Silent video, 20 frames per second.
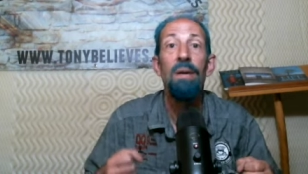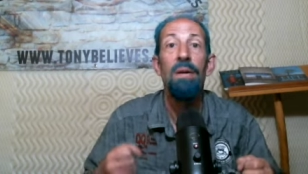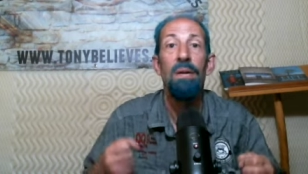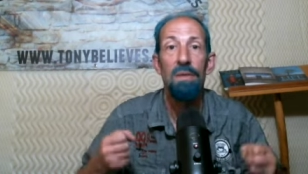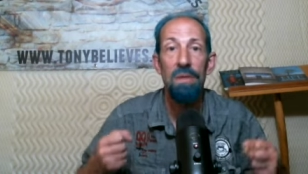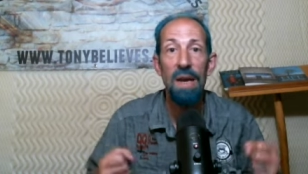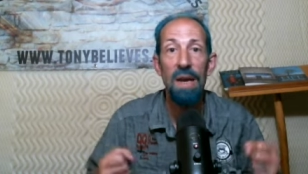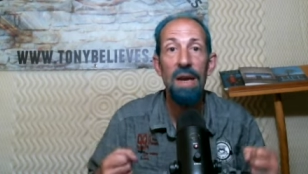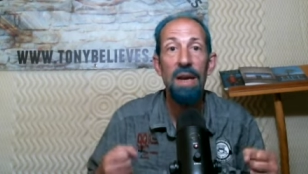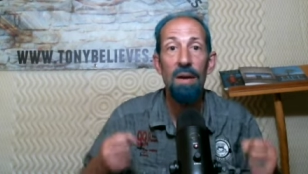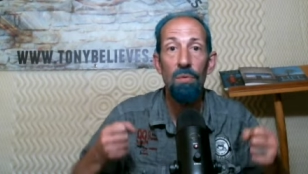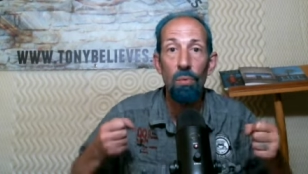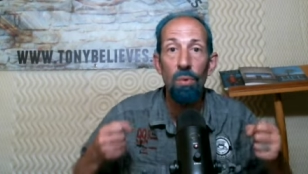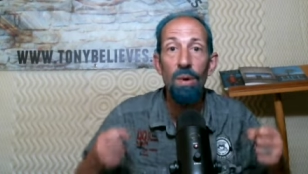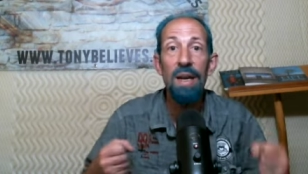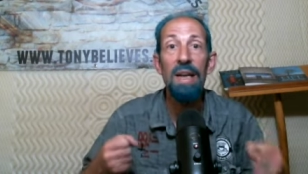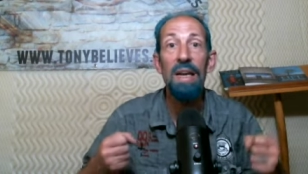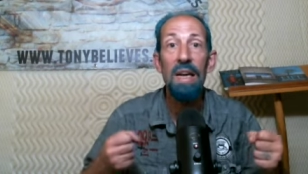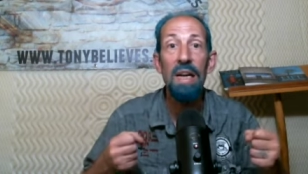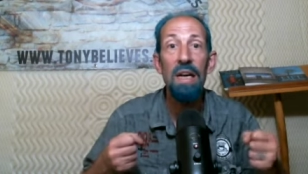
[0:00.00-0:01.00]
Now
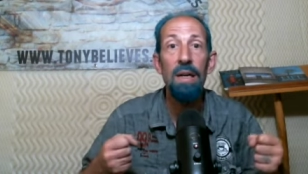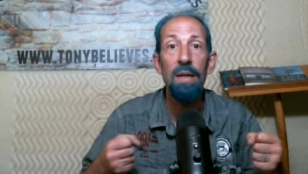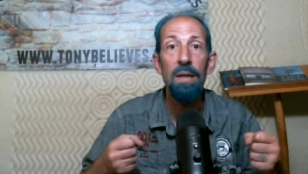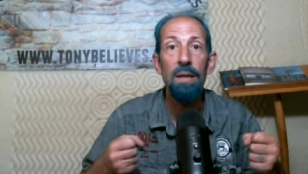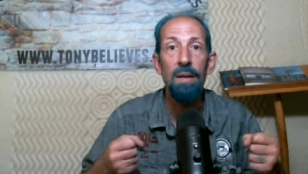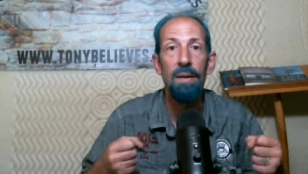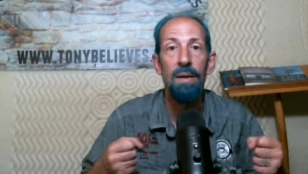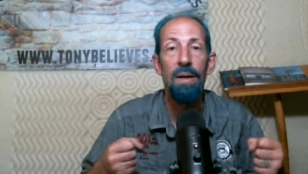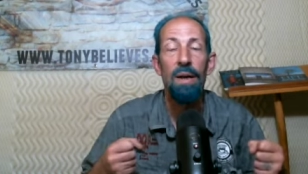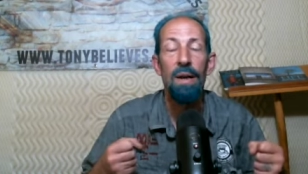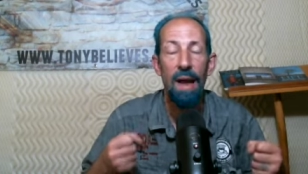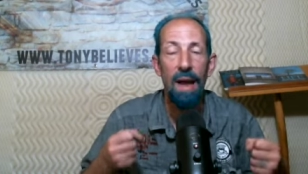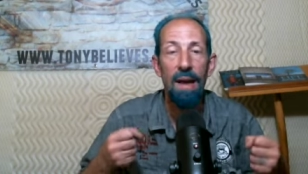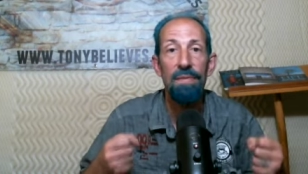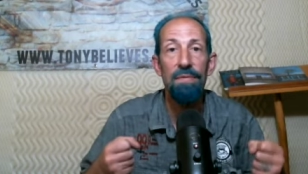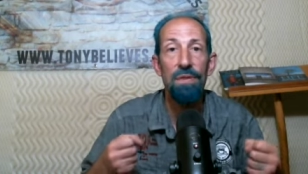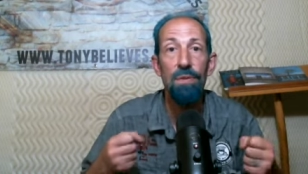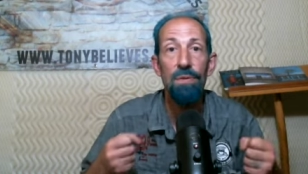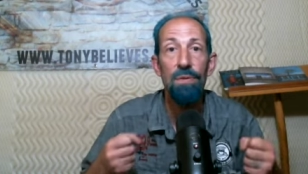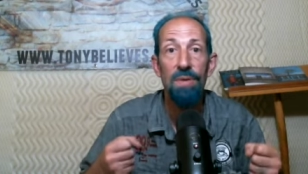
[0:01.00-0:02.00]
we have
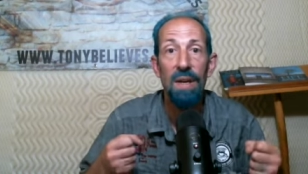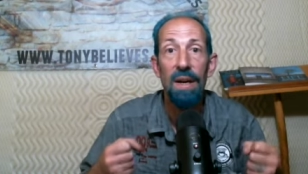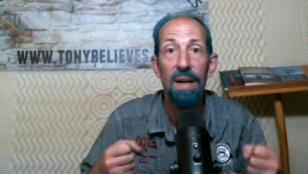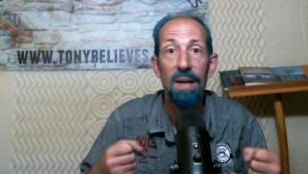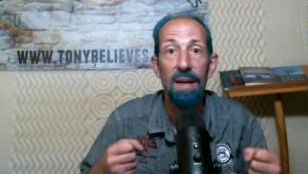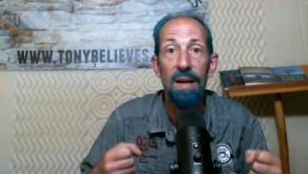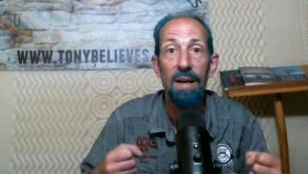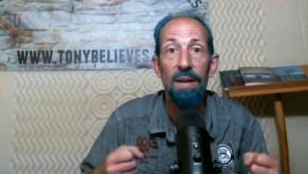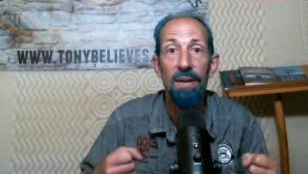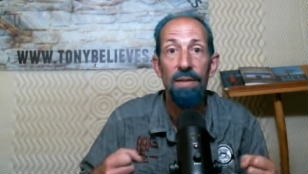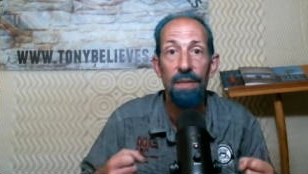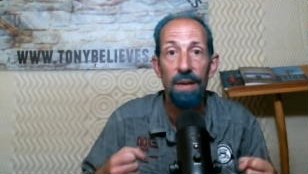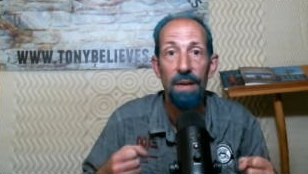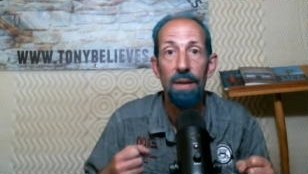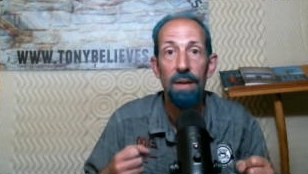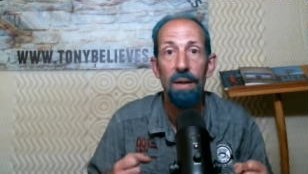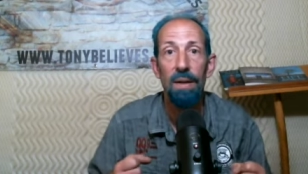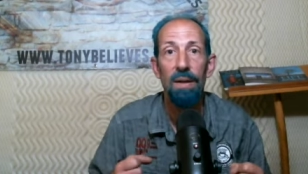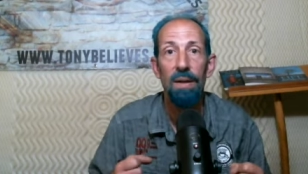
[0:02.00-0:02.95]
to take care of it.